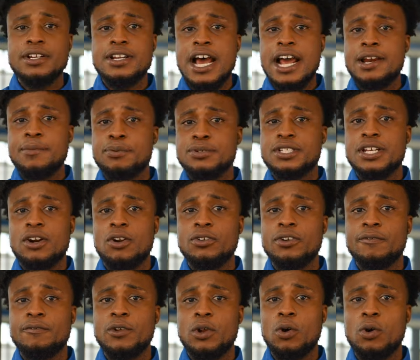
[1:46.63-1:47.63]
90% on
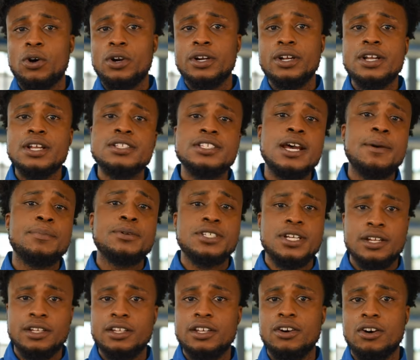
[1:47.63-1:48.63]
the floor, 10%
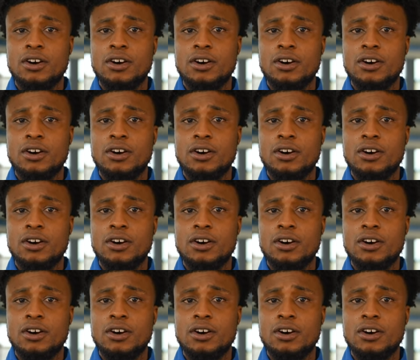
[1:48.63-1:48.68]
in the